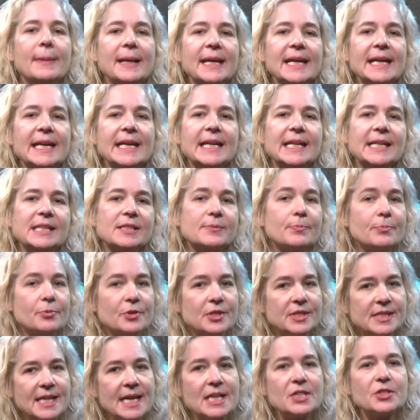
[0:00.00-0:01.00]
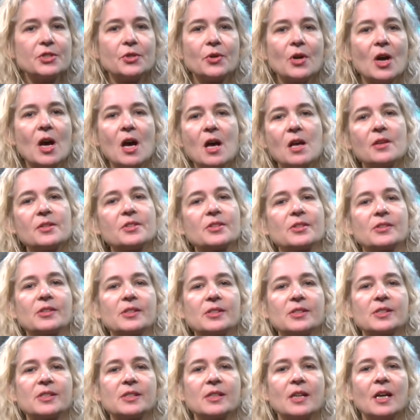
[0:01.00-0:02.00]
Please present your
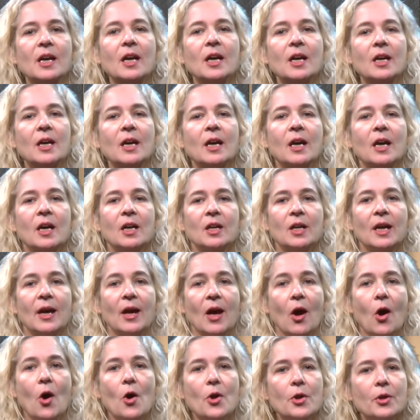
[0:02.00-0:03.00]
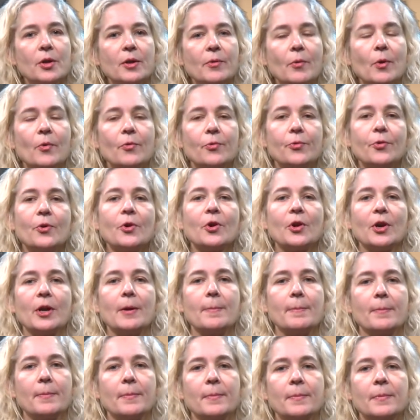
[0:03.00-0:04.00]
answers on the
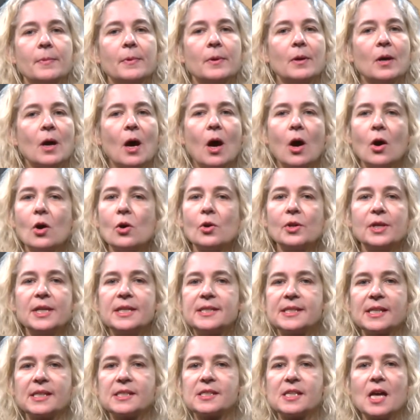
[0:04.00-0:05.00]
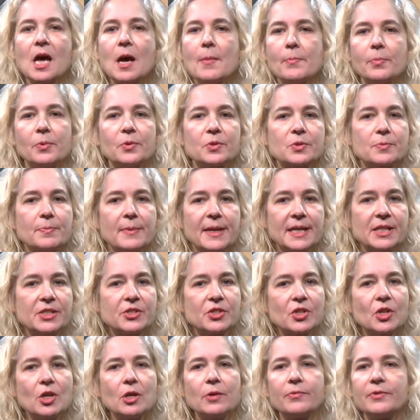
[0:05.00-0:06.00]
forum. All these examples may
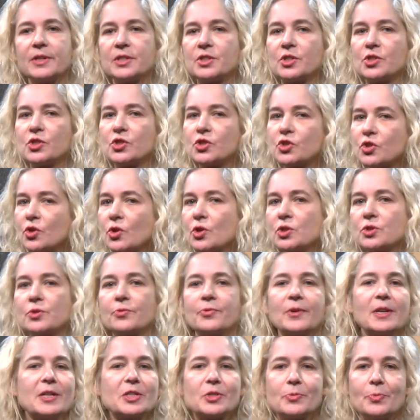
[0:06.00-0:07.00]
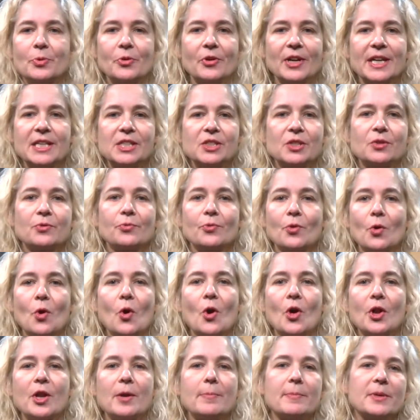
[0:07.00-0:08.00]
serve as a source of inspiration for
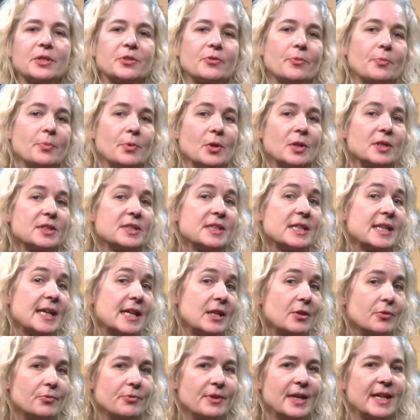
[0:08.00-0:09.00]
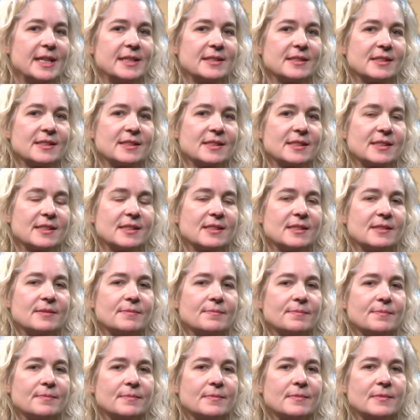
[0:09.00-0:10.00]
other metropolitan innovators.
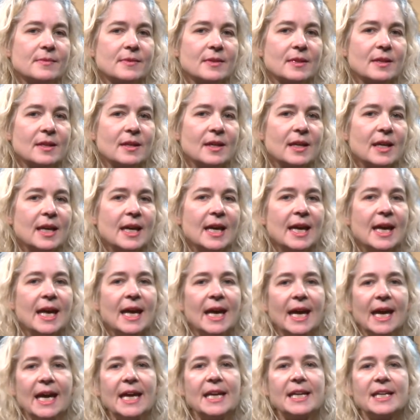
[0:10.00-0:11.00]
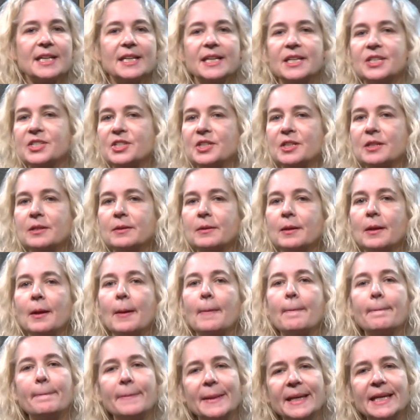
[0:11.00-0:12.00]
In addition,
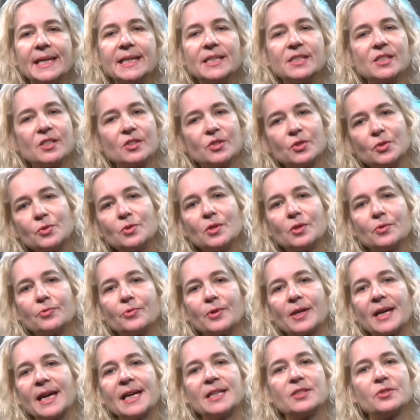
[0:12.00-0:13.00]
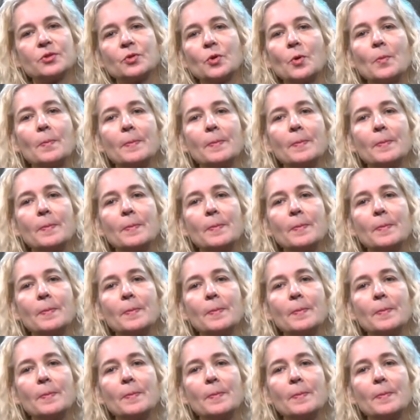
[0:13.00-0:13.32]
please do not forget to